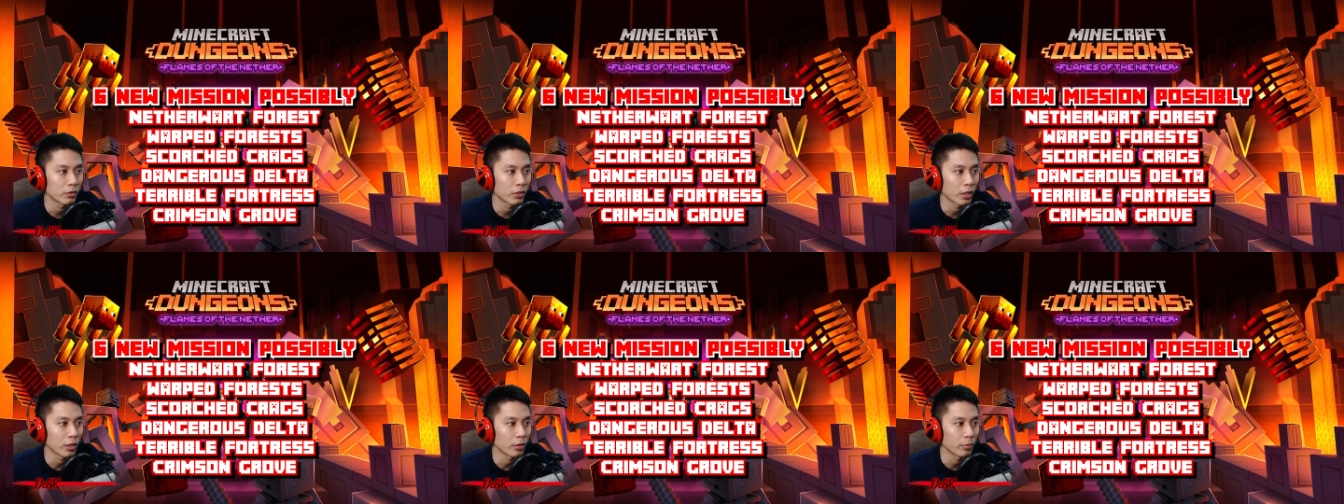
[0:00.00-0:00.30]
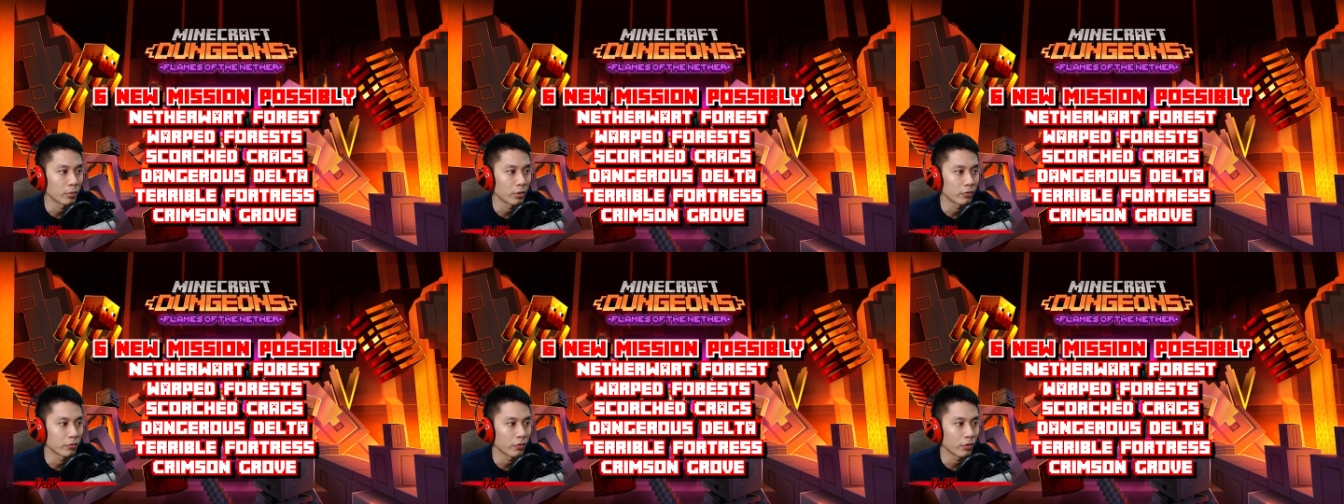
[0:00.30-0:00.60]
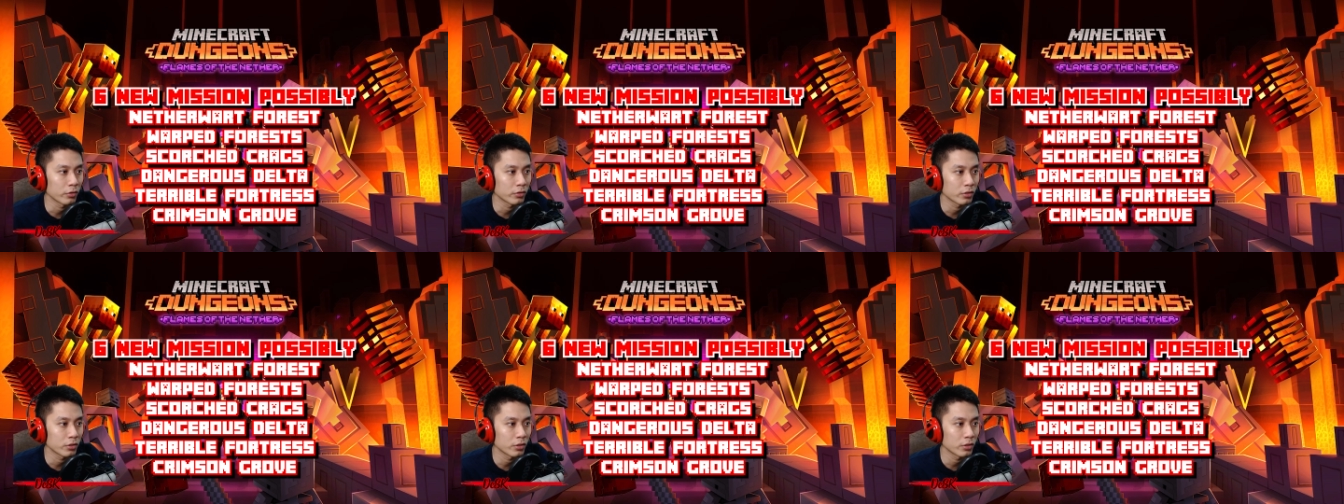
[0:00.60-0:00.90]
Terrible
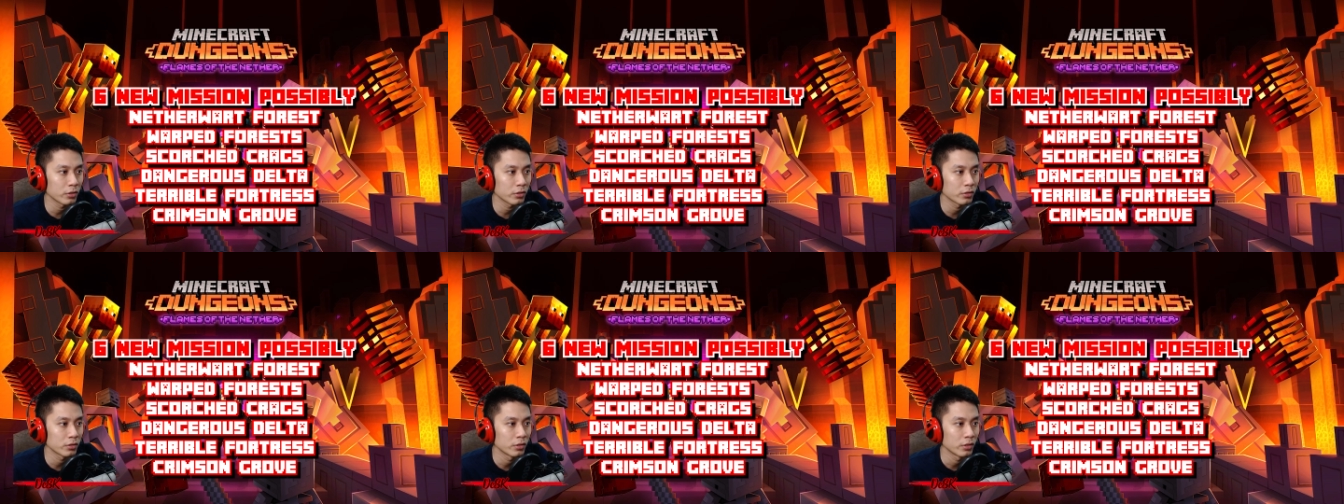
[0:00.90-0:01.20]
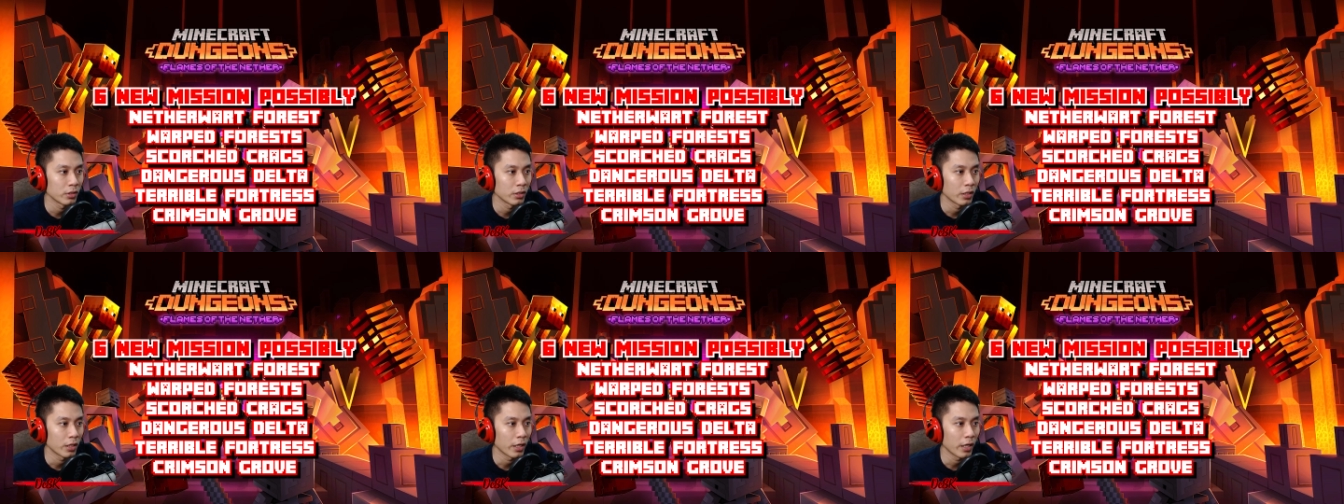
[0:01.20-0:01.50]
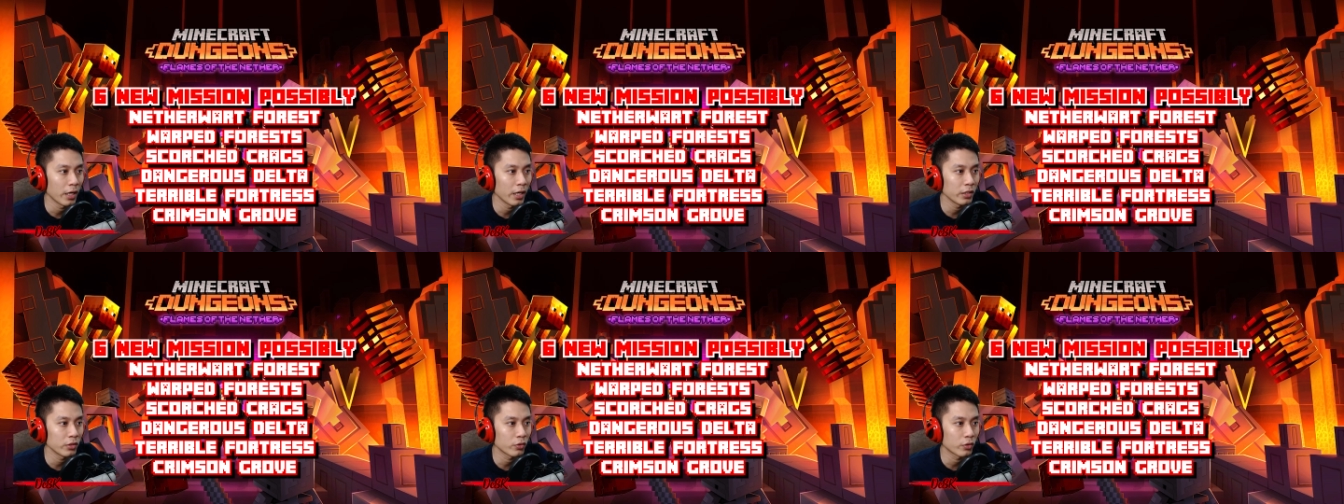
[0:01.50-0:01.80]
Fortress,
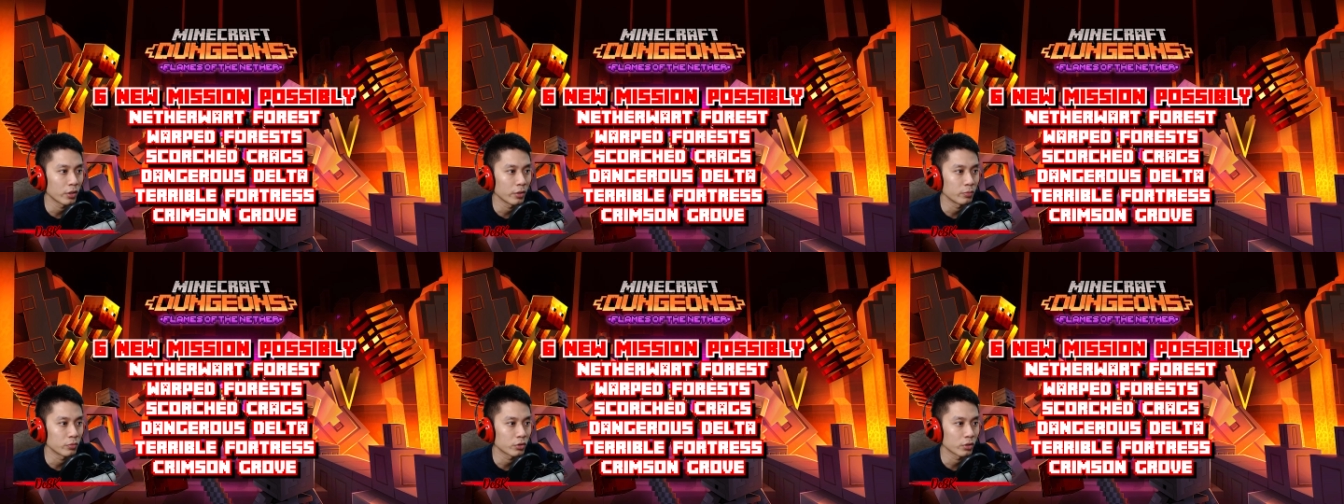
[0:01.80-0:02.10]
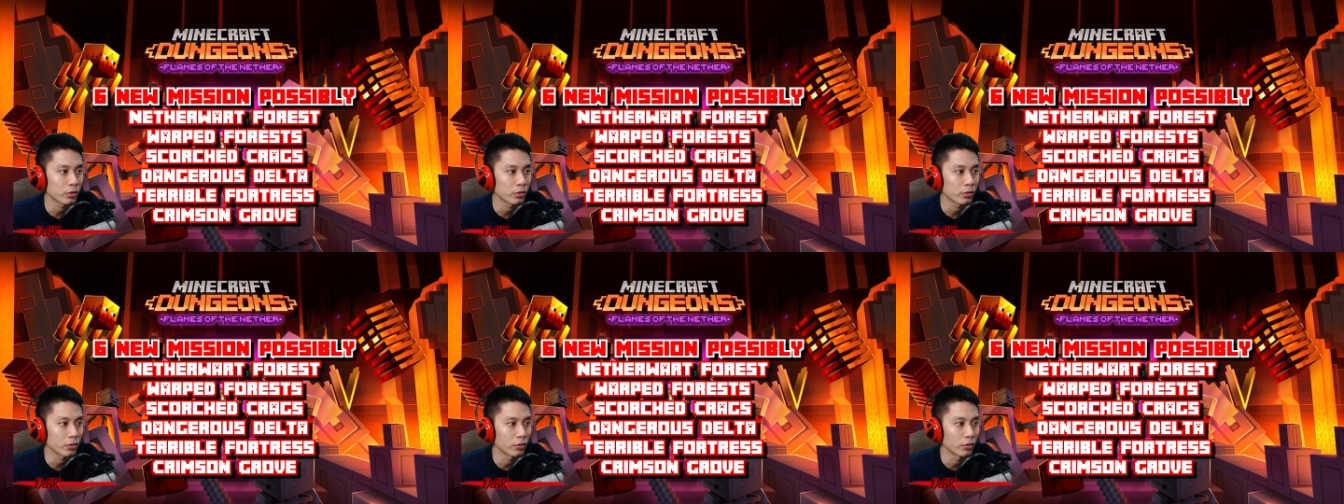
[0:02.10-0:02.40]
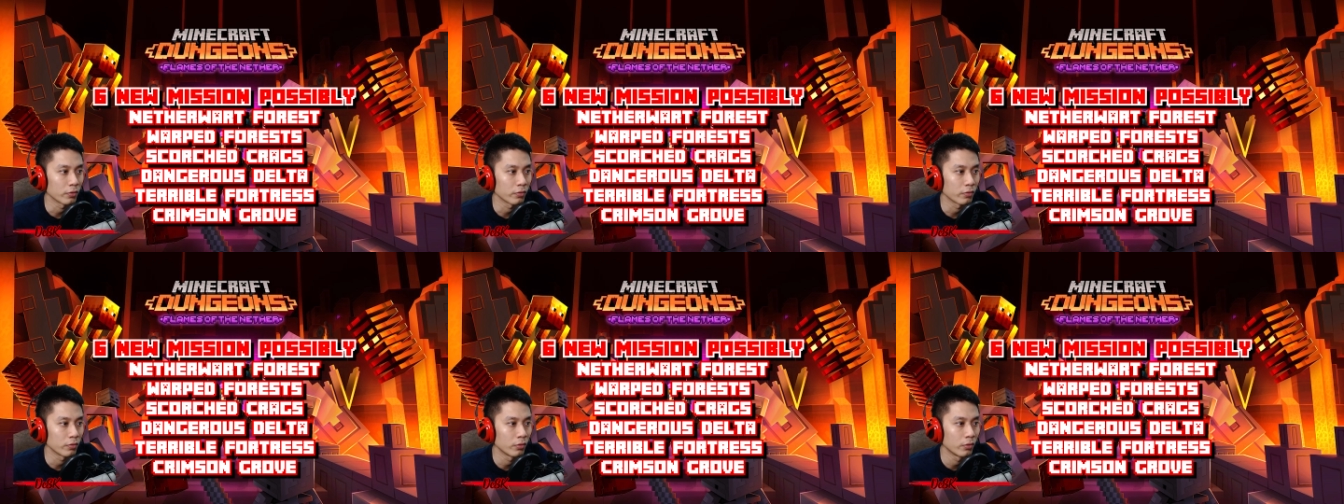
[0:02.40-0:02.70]
and Crimson
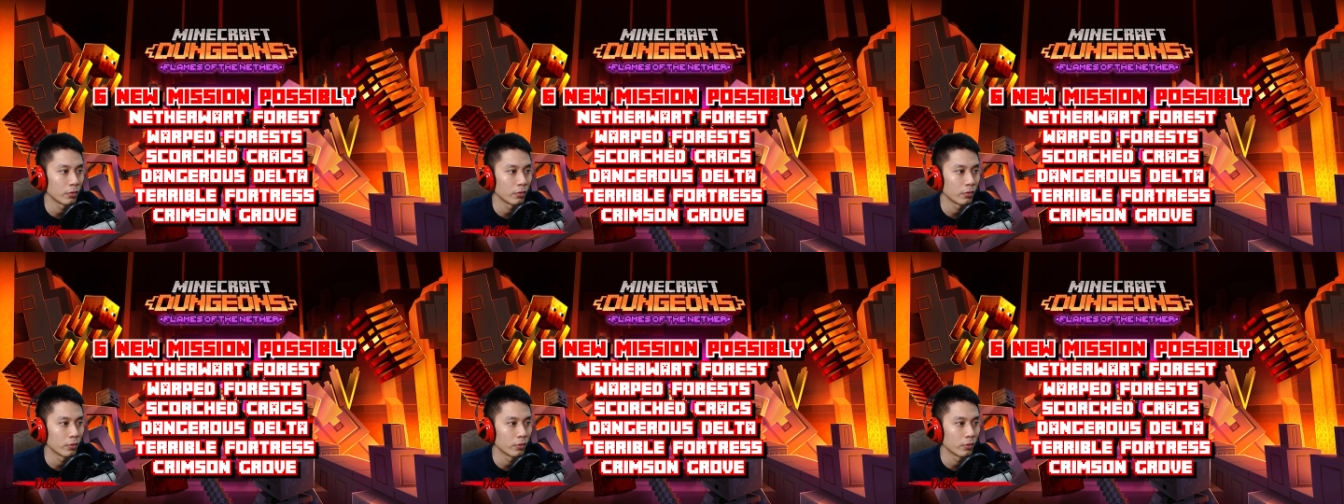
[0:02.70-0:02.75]
Grove.